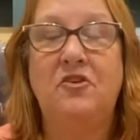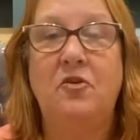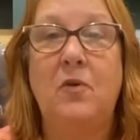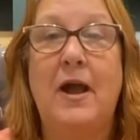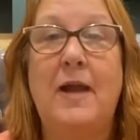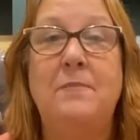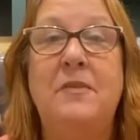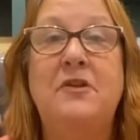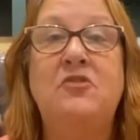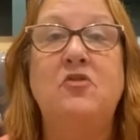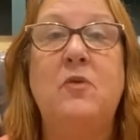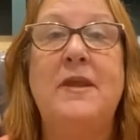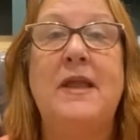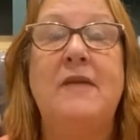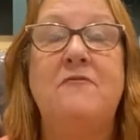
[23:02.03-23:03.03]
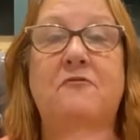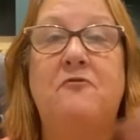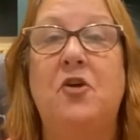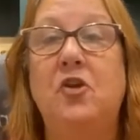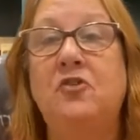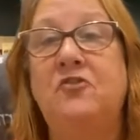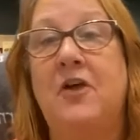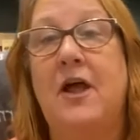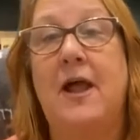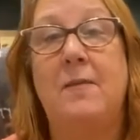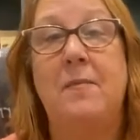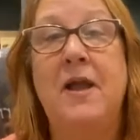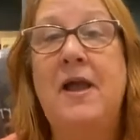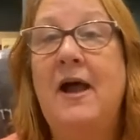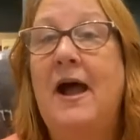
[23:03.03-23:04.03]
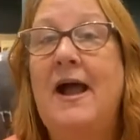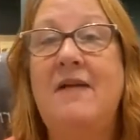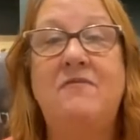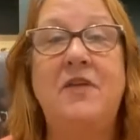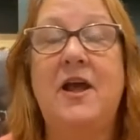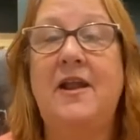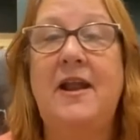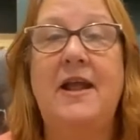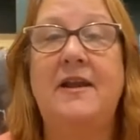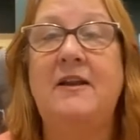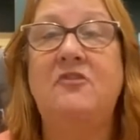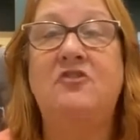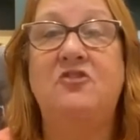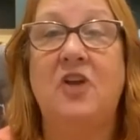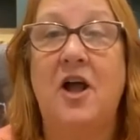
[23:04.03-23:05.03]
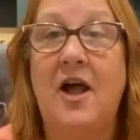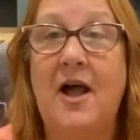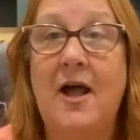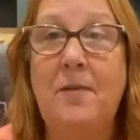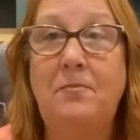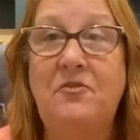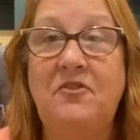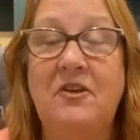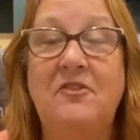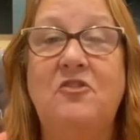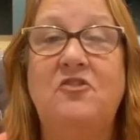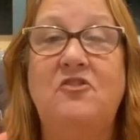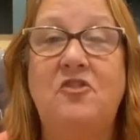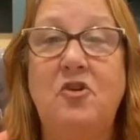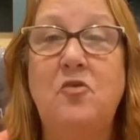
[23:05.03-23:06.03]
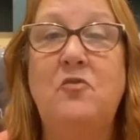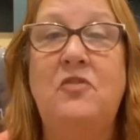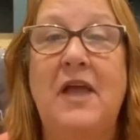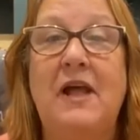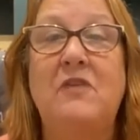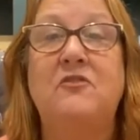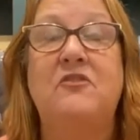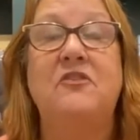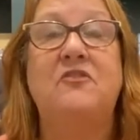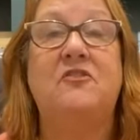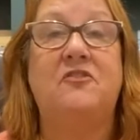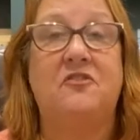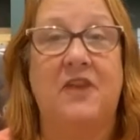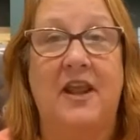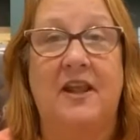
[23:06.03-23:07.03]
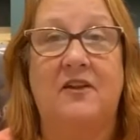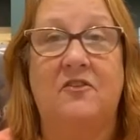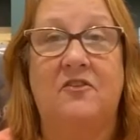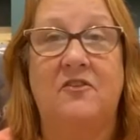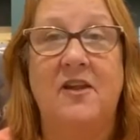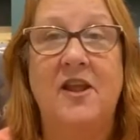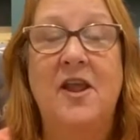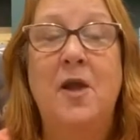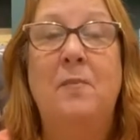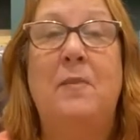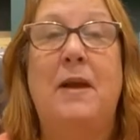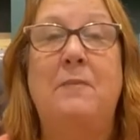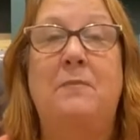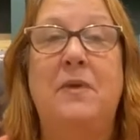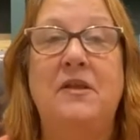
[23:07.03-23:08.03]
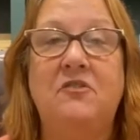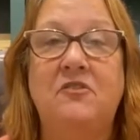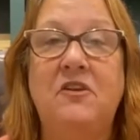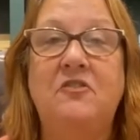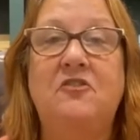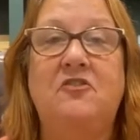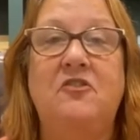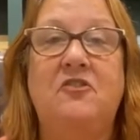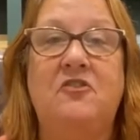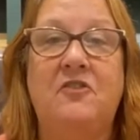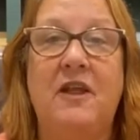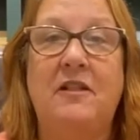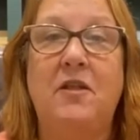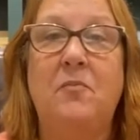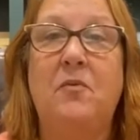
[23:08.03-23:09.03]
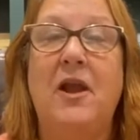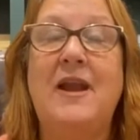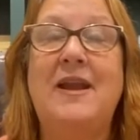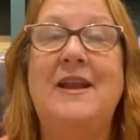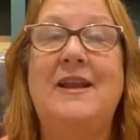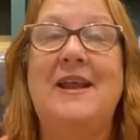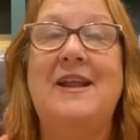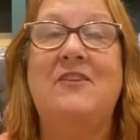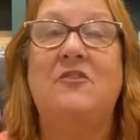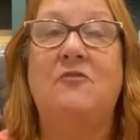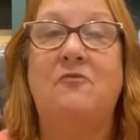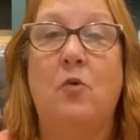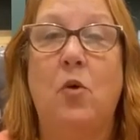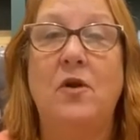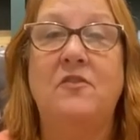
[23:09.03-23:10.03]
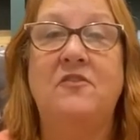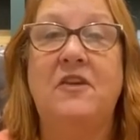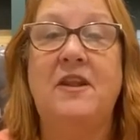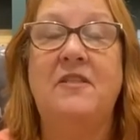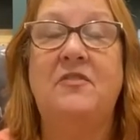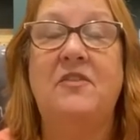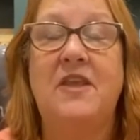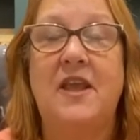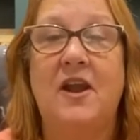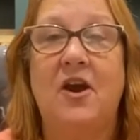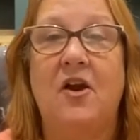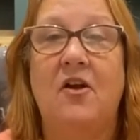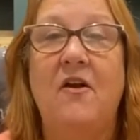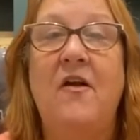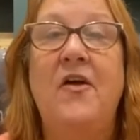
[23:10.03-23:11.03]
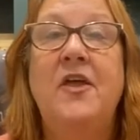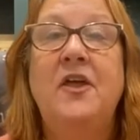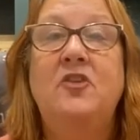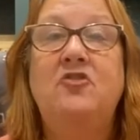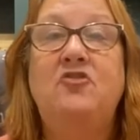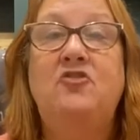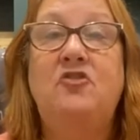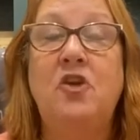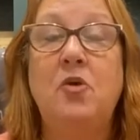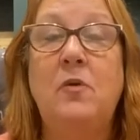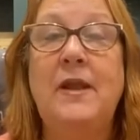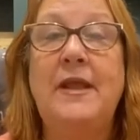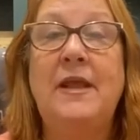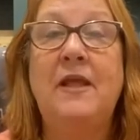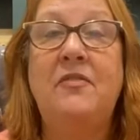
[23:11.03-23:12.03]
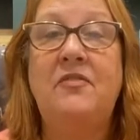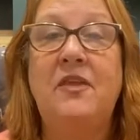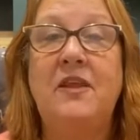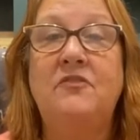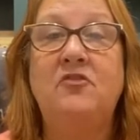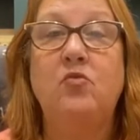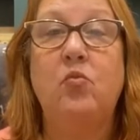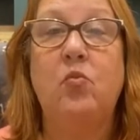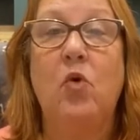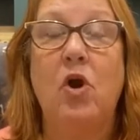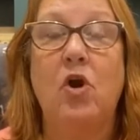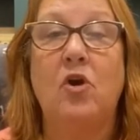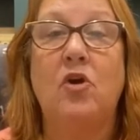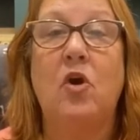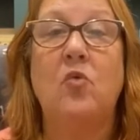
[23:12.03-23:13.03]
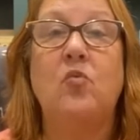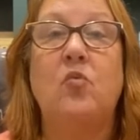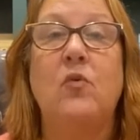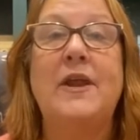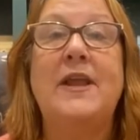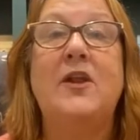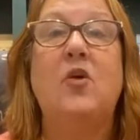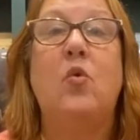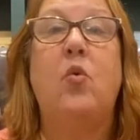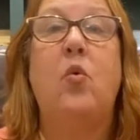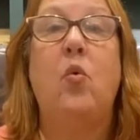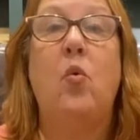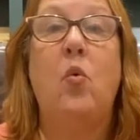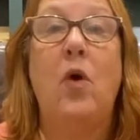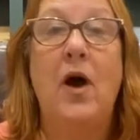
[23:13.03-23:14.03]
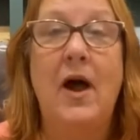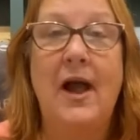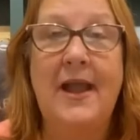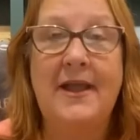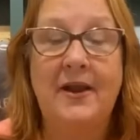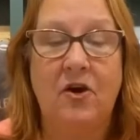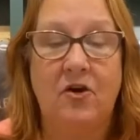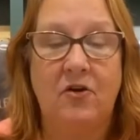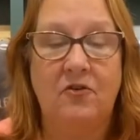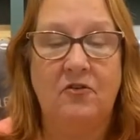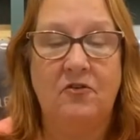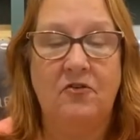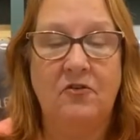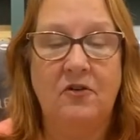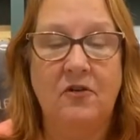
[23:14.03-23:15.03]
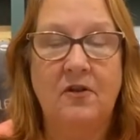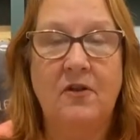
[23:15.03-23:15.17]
you, I've been doing it full time. I've not had a job since 2006. My business just celebrated its 14th year. Doing this work requires